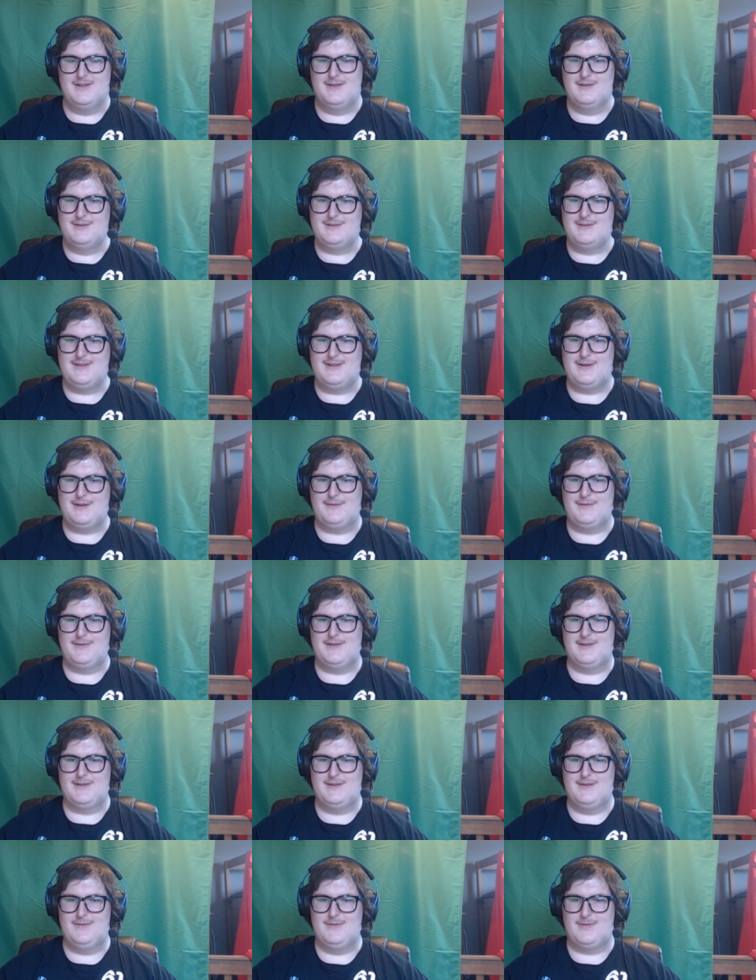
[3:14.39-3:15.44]
So yeah,
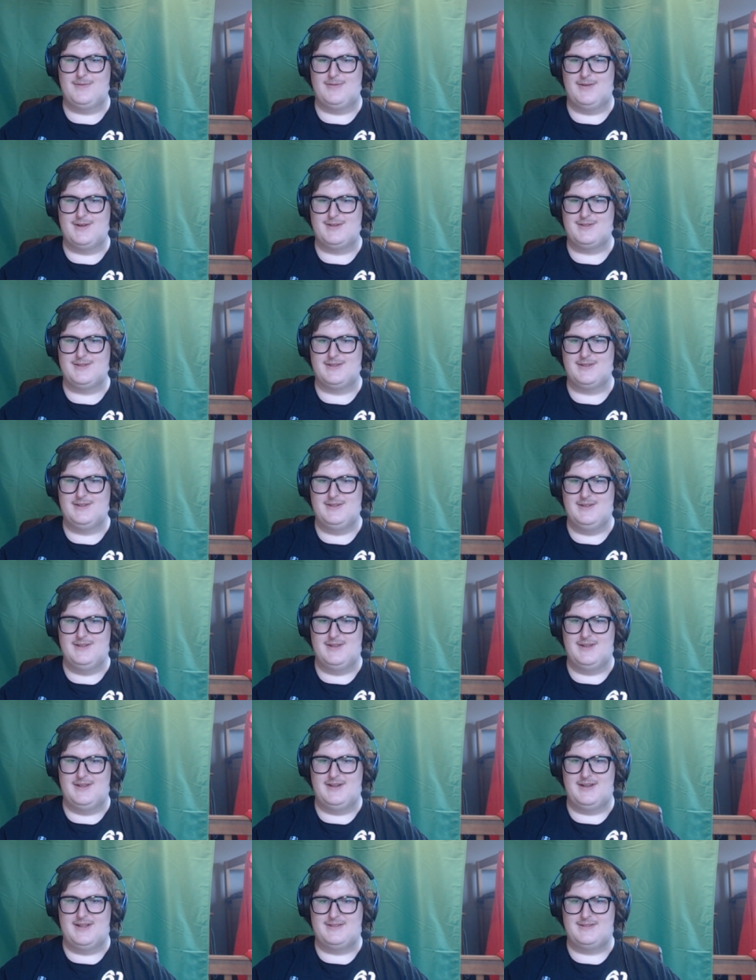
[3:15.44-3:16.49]
thank you for watching,
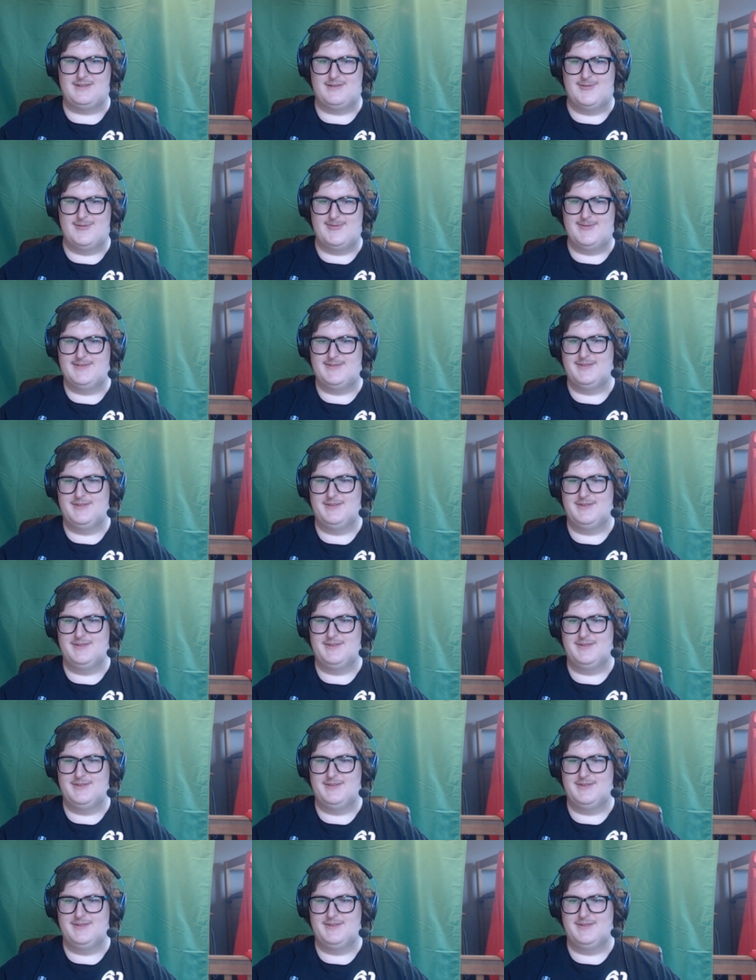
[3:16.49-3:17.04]
and as always,